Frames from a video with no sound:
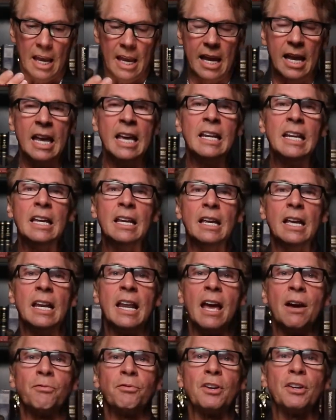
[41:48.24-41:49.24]
any and
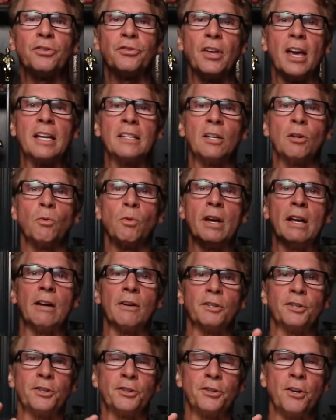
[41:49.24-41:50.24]
everything that we
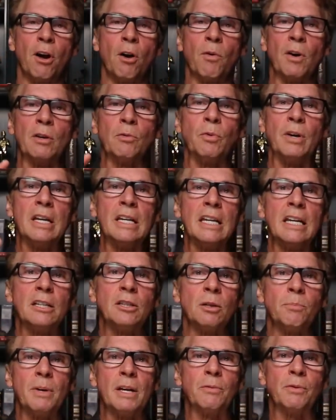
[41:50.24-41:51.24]
are sowing, we need
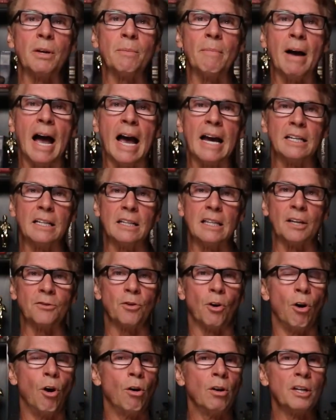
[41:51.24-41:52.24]
to be reminded that
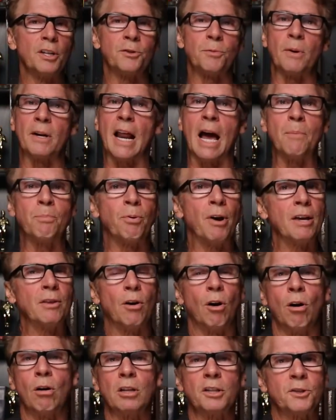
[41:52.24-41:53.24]
the Holy Spirit, I pray
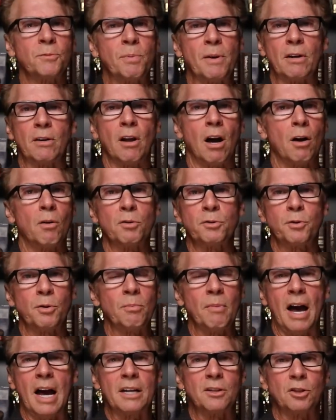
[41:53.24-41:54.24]
the Holy Spirit always
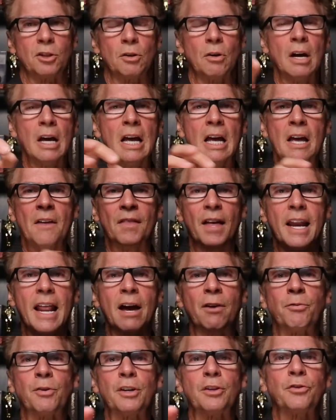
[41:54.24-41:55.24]
reminds you that
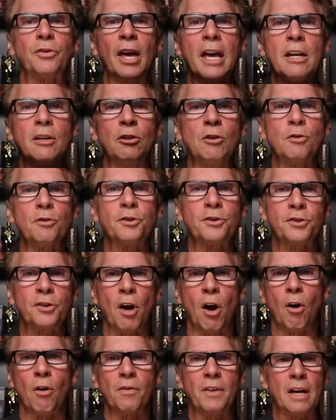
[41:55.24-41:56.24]
everything you
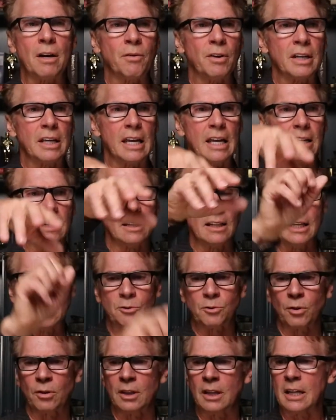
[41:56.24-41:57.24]
sow, there again,
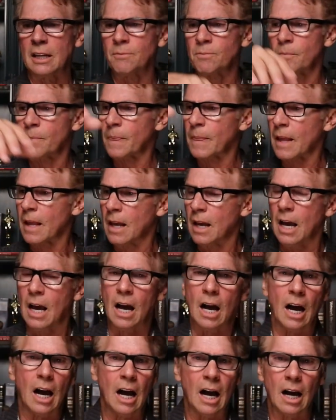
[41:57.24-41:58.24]
literally,
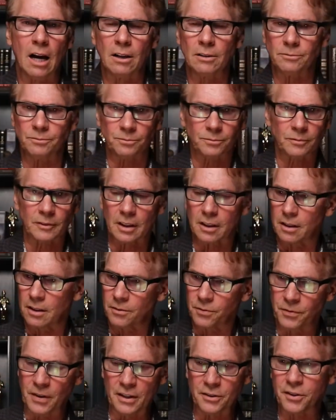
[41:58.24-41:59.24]
um,
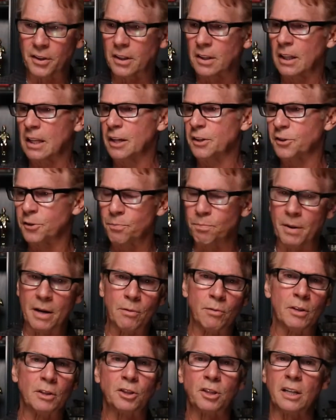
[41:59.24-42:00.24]
physically,
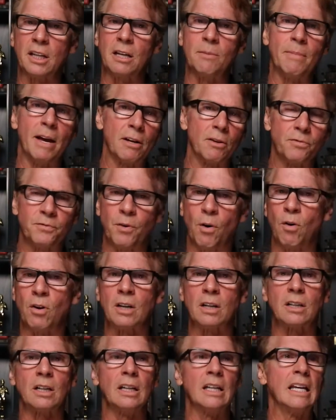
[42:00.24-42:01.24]
spiritually,
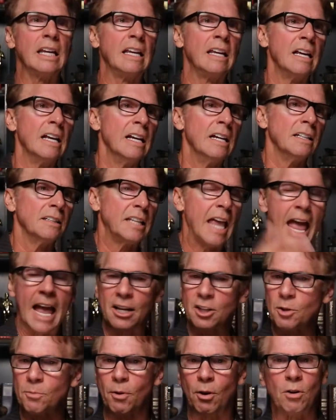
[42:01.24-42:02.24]
metaphorically,
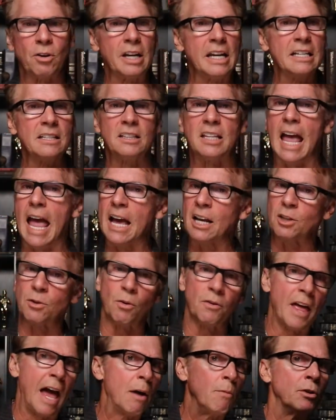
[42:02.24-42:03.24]
tangible or
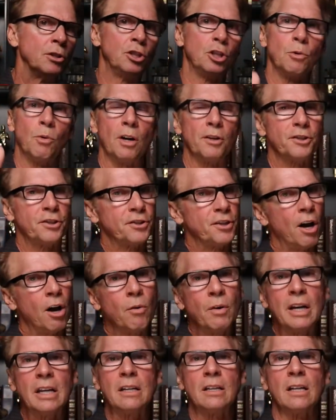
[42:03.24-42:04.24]
intangible, that which you are
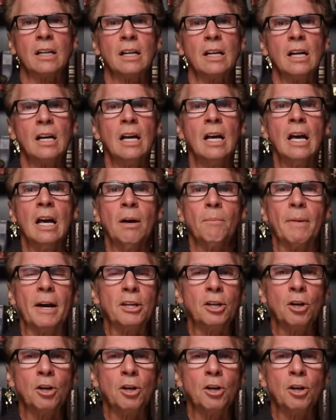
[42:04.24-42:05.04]
sowing, may